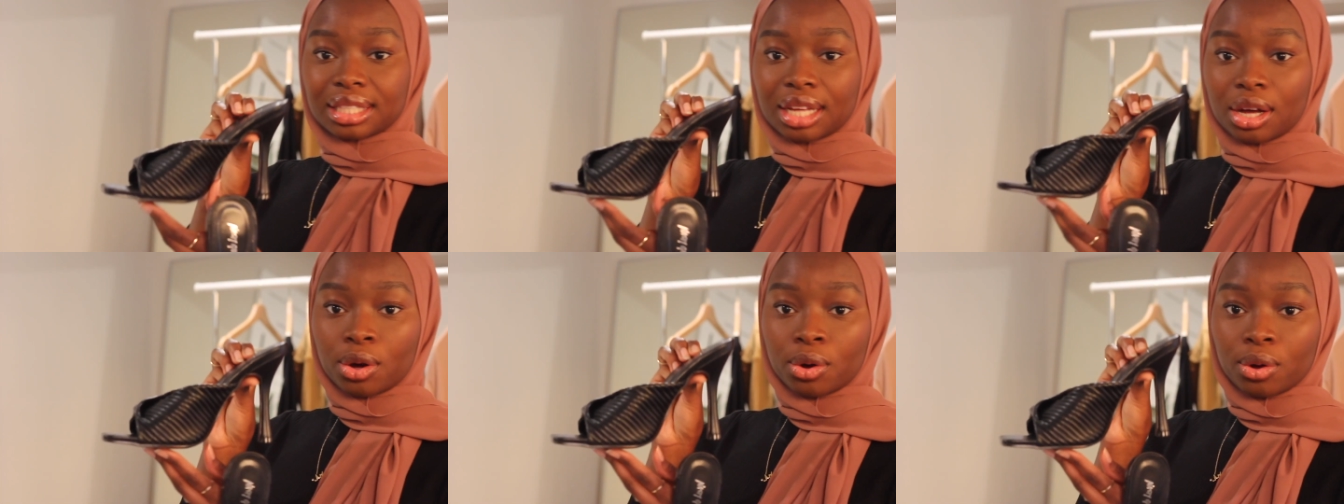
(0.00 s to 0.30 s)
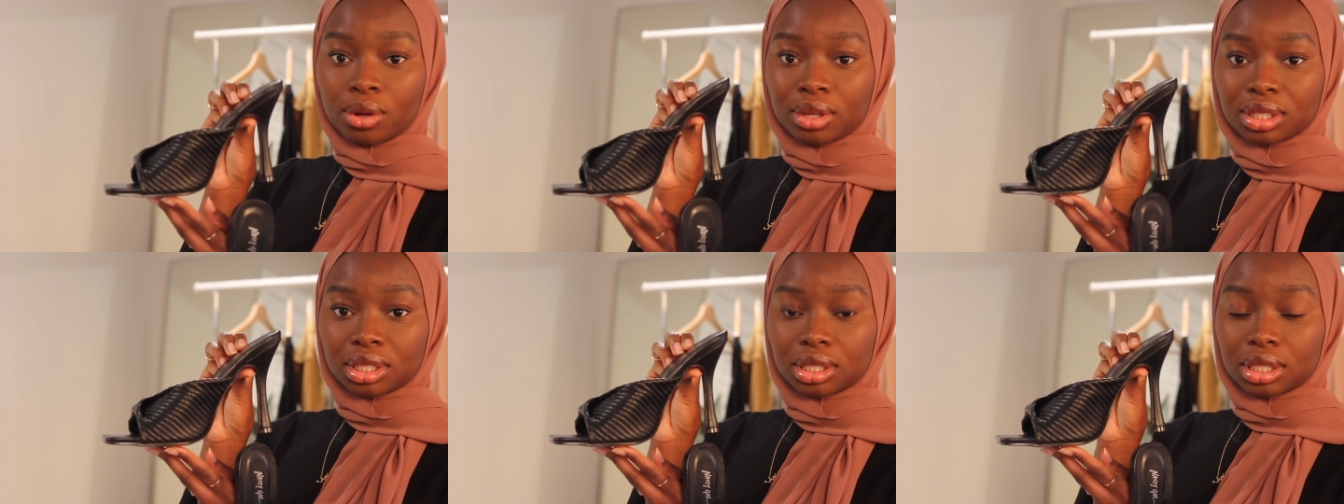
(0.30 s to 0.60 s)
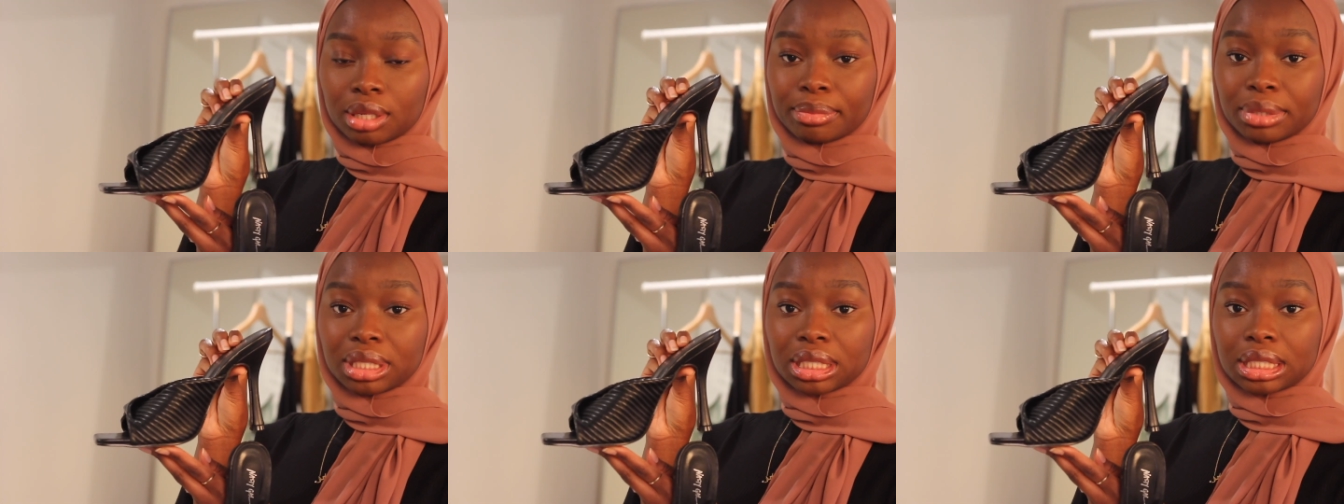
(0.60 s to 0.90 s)
So
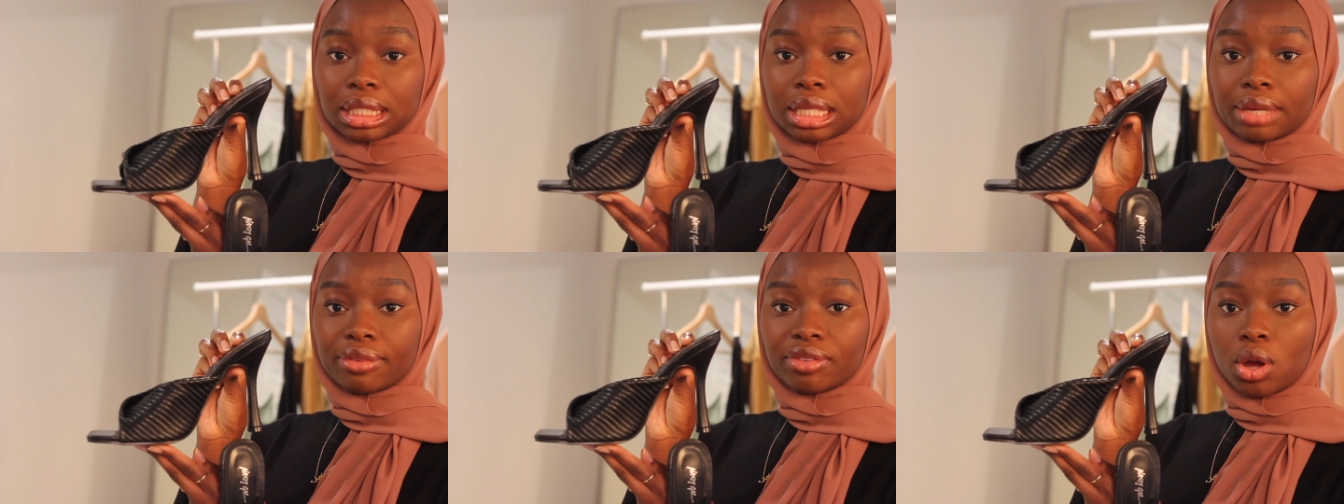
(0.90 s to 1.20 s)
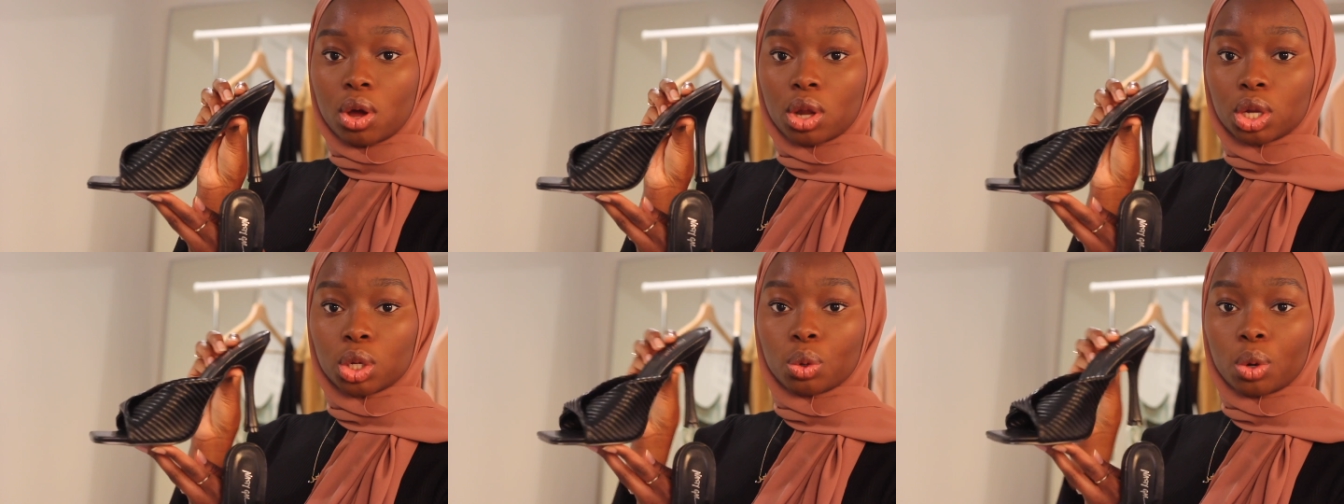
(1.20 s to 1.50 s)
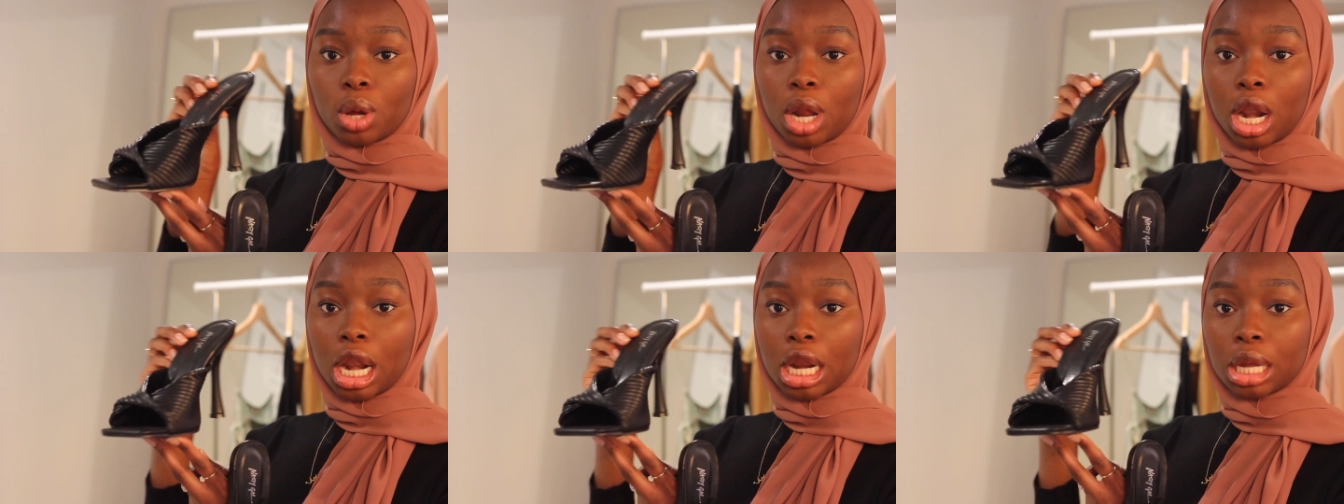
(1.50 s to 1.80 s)
let me just give y'all a
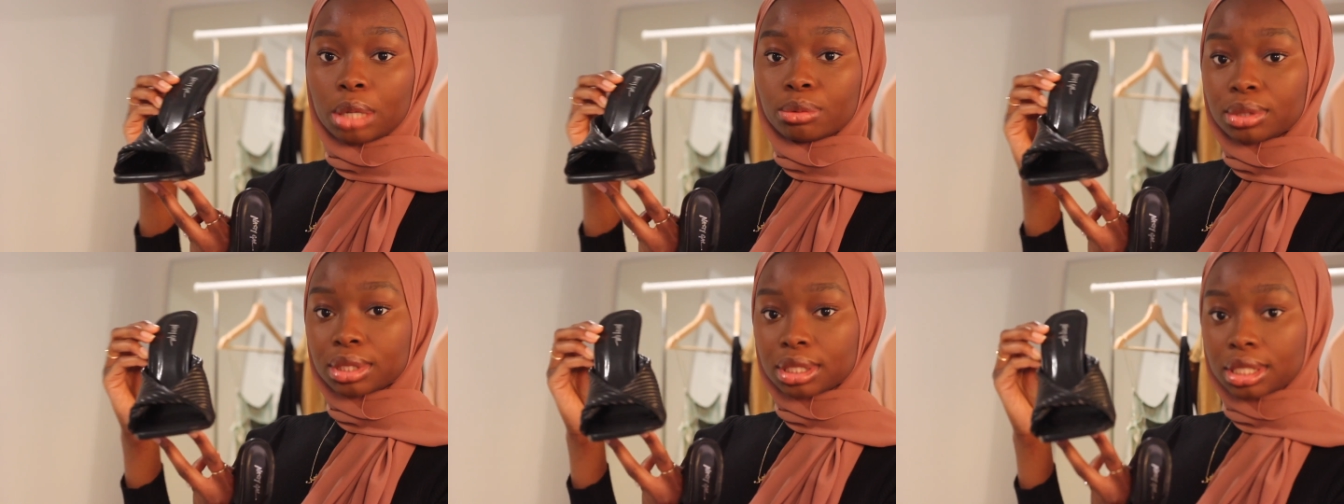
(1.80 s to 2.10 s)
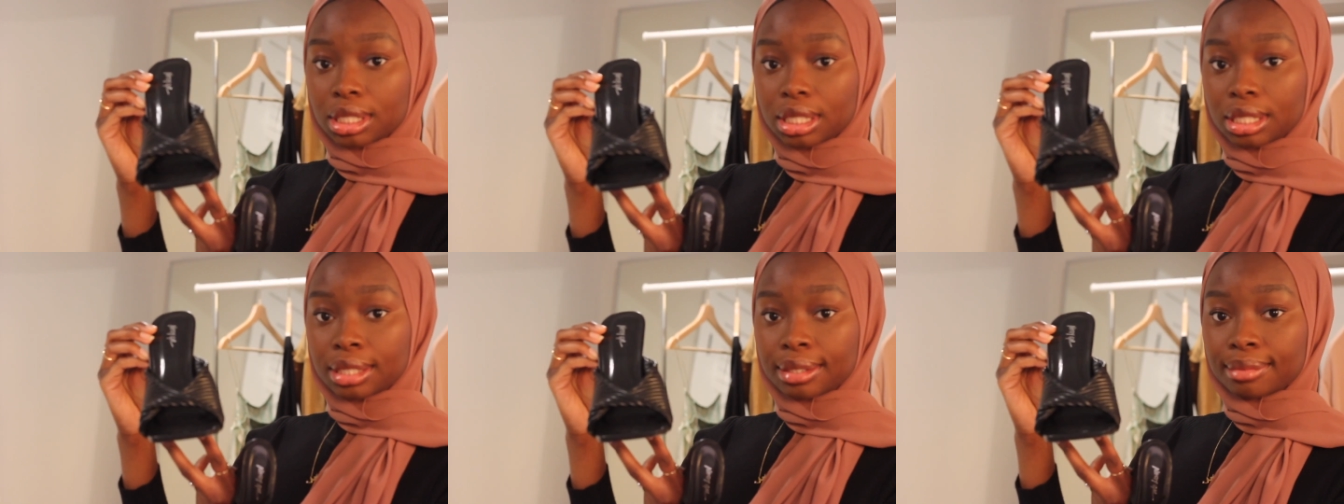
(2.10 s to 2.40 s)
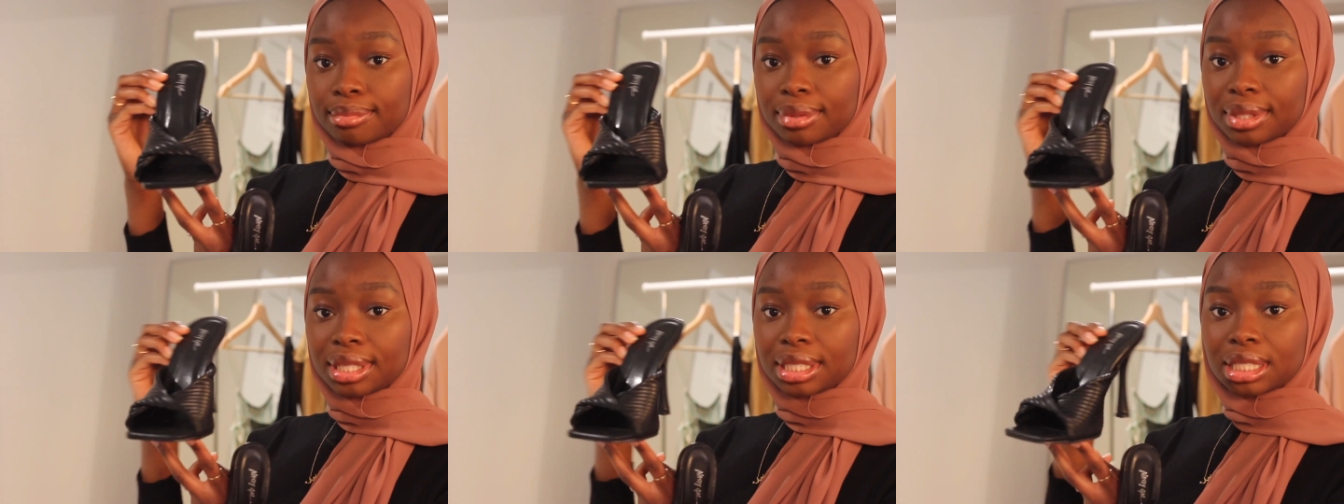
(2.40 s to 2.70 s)
little close
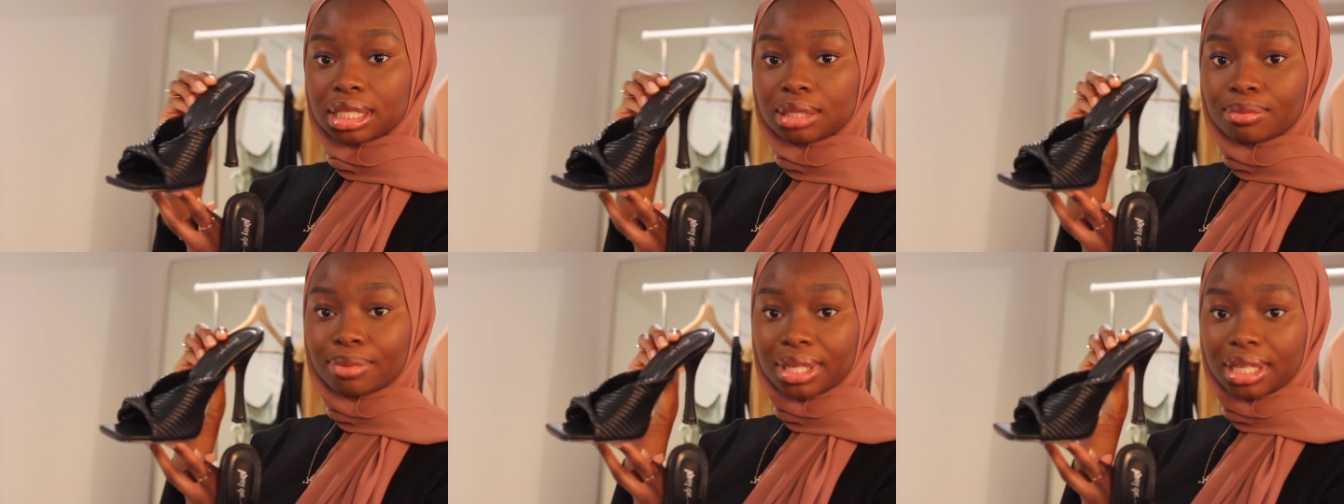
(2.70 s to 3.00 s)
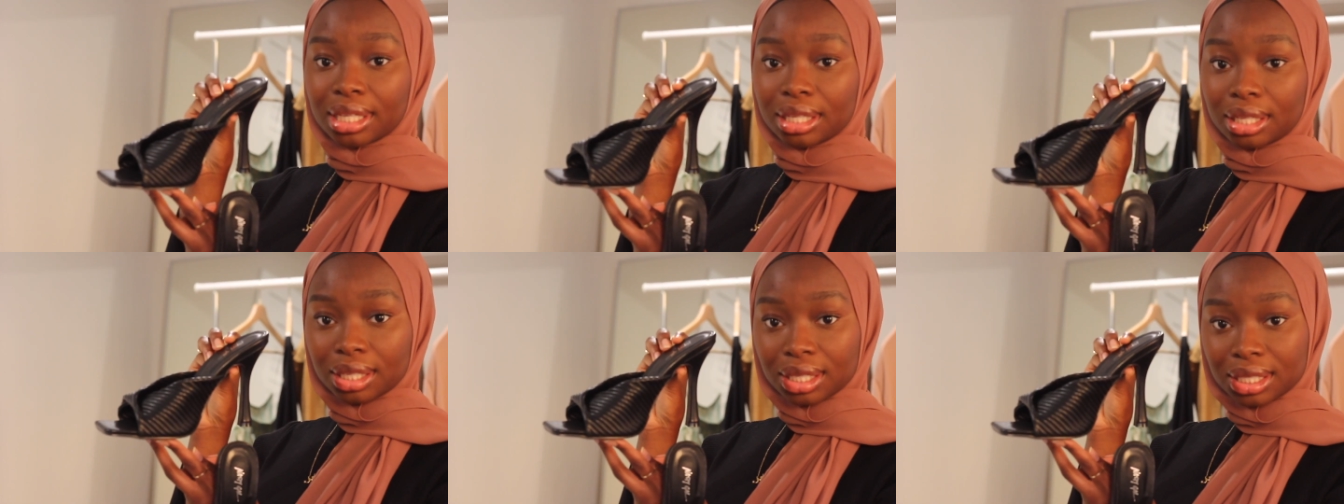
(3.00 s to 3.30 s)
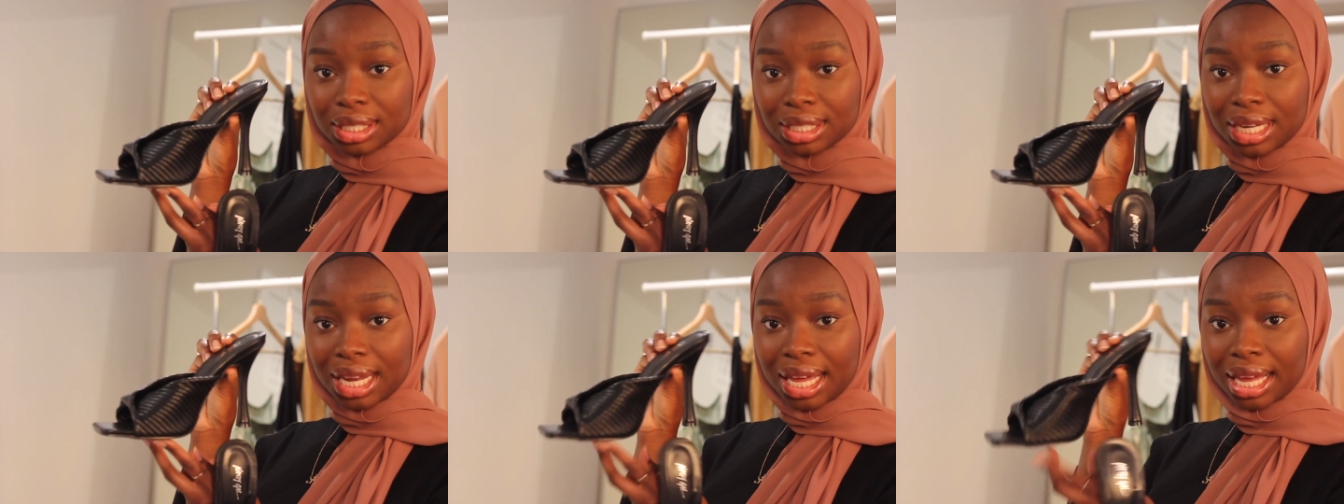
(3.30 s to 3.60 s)
up. This is what it
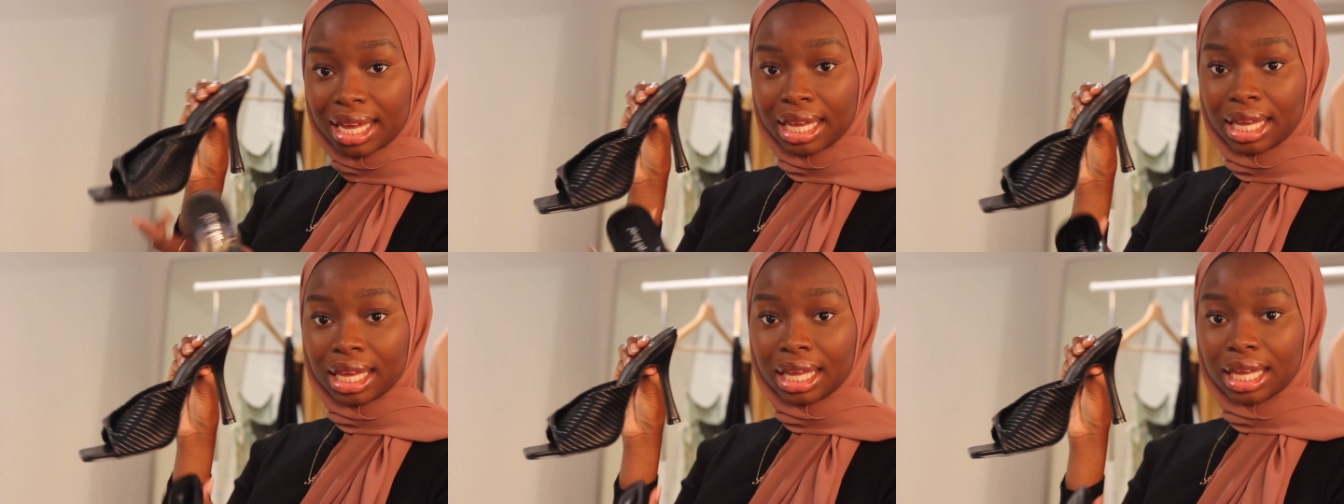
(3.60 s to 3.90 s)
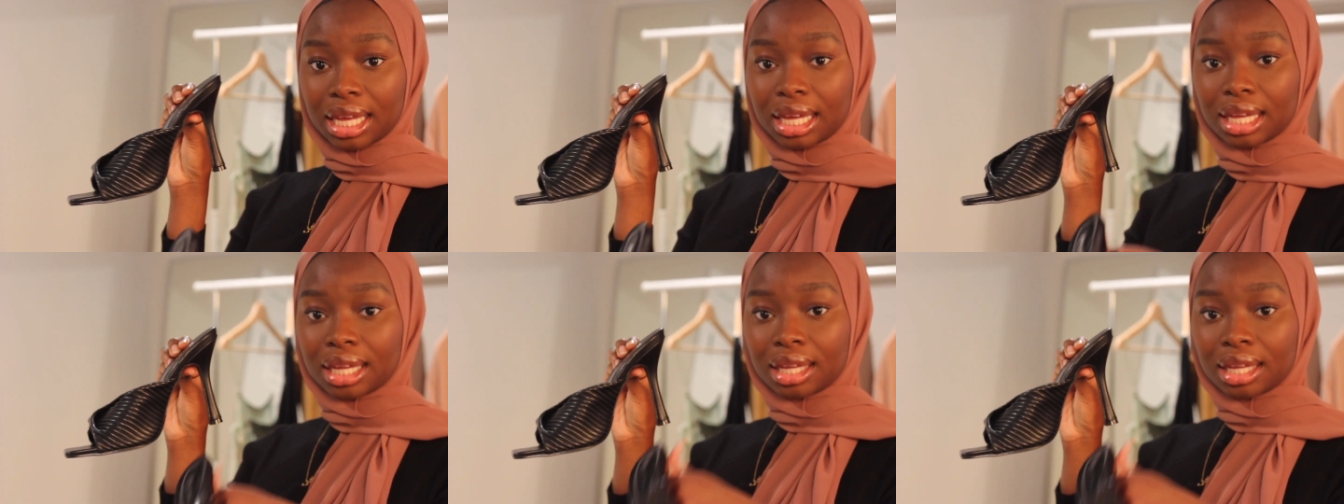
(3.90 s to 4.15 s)
looks like.